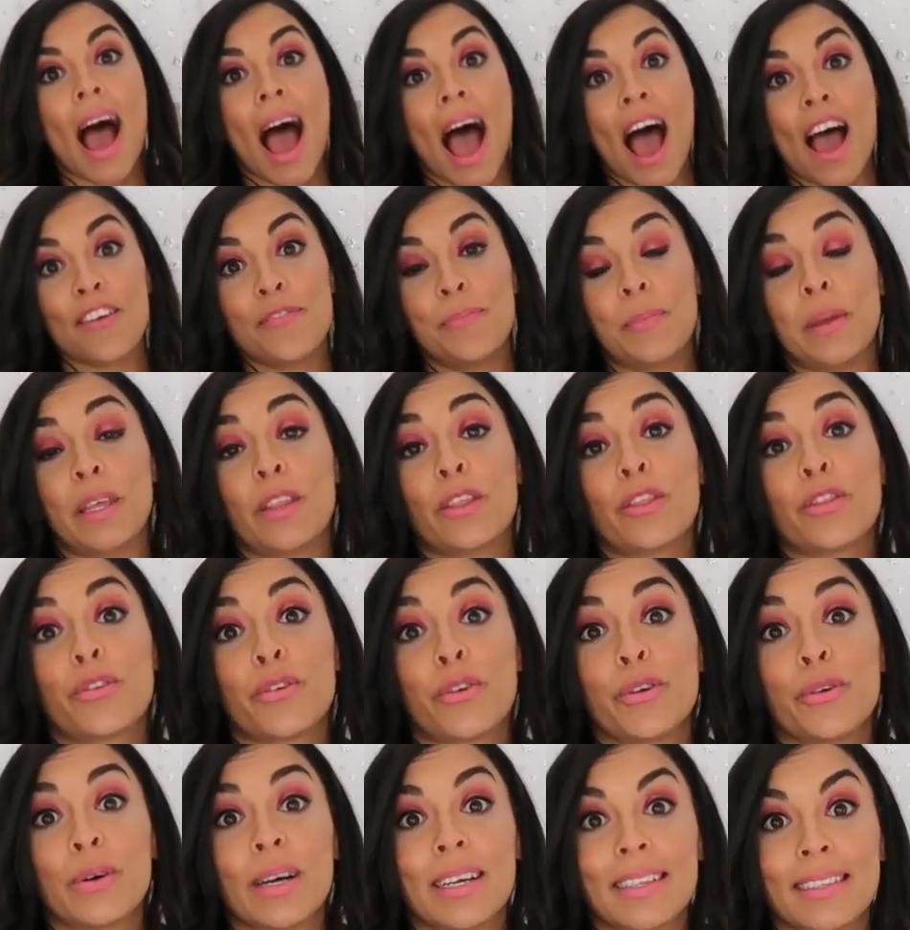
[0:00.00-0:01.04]
I've been
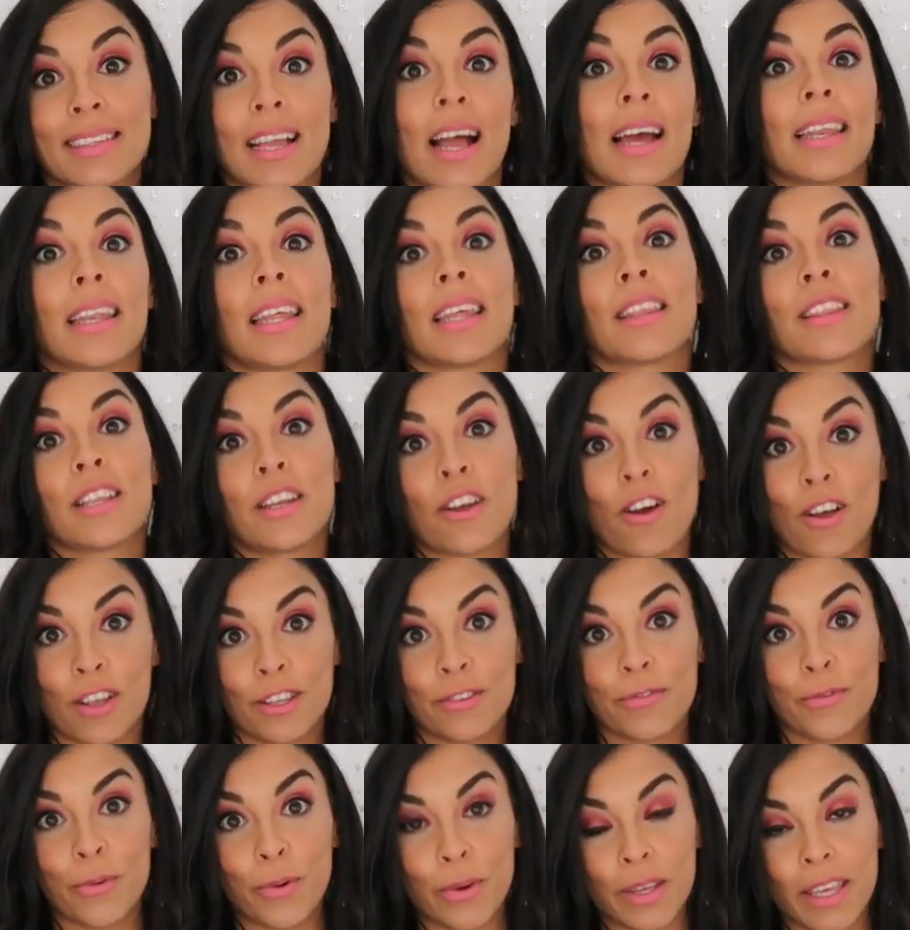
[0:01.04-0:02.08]
through a ton in the
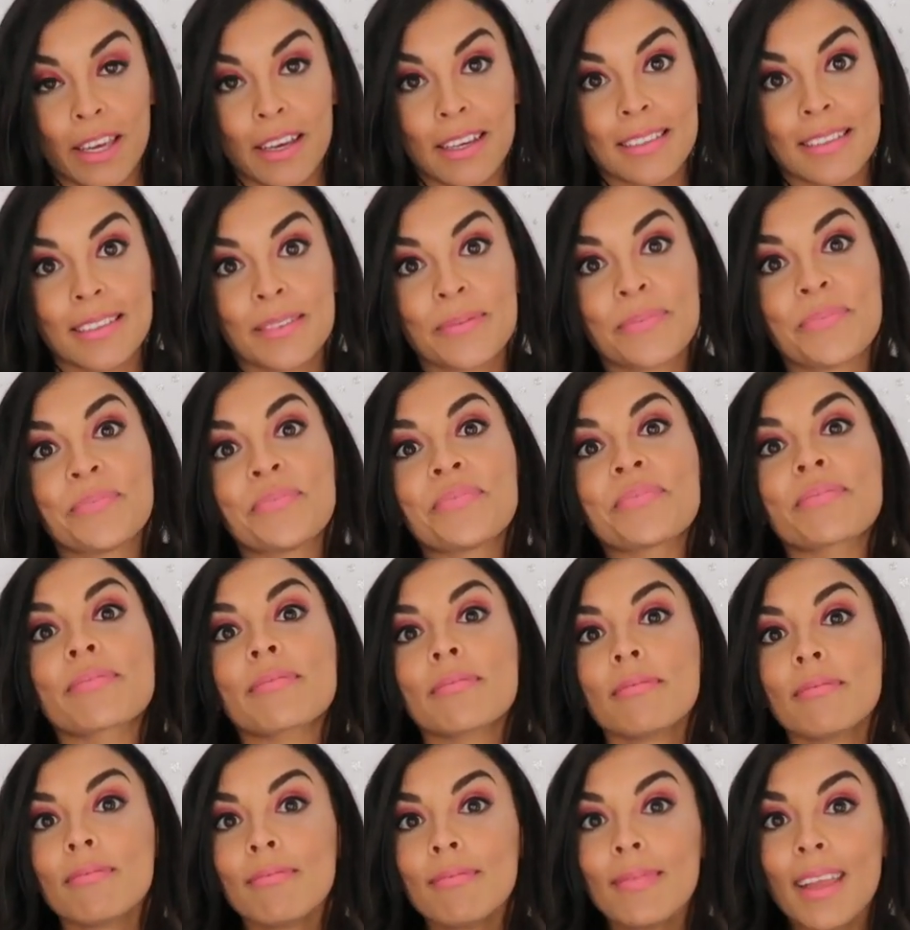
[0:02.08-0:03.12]
last 4 years,
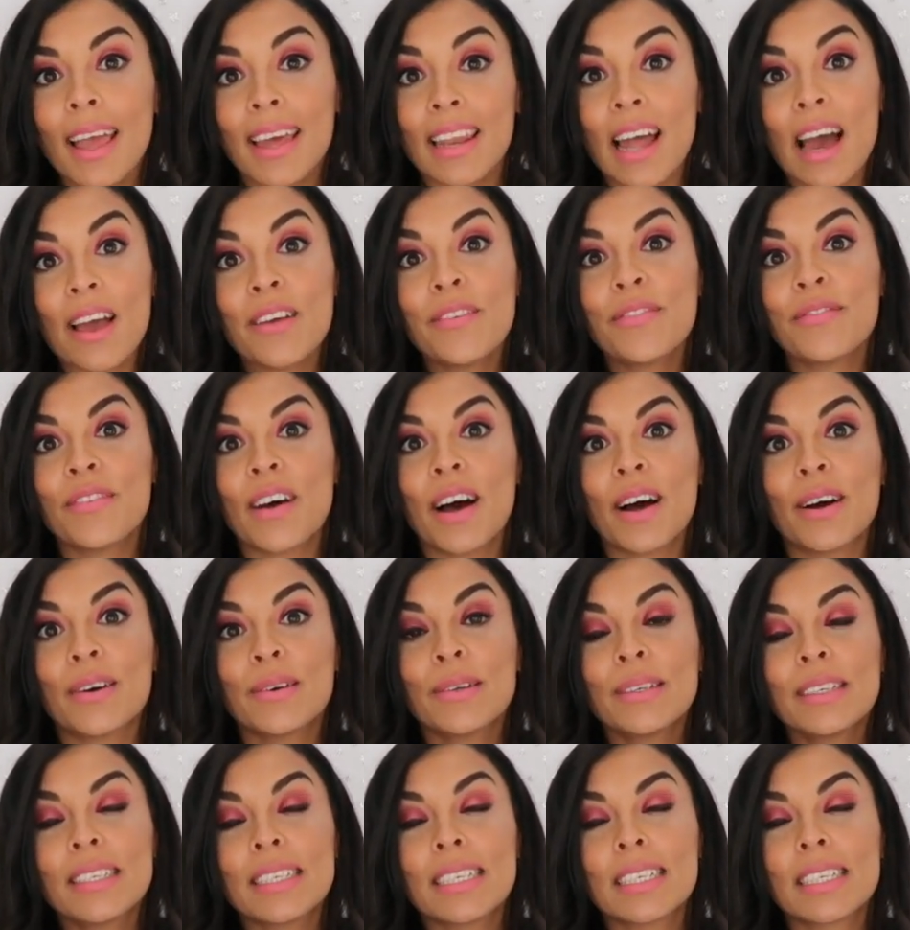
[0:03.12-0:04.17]
and I
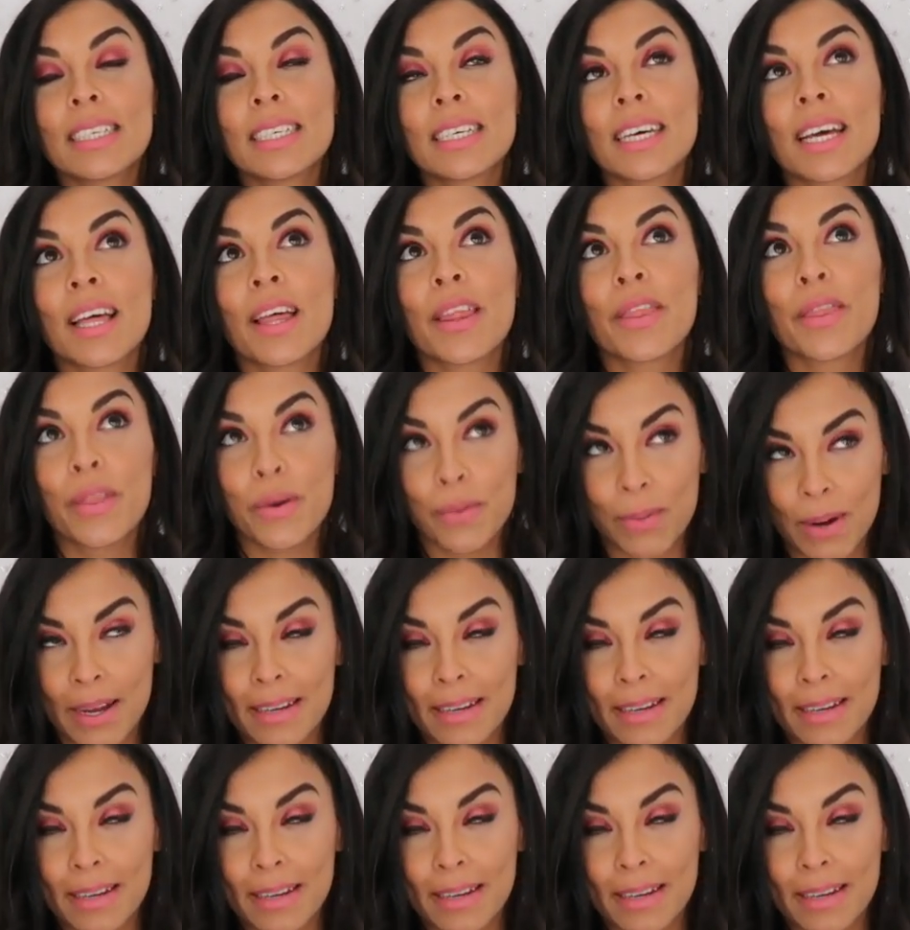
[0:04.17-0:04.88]
found the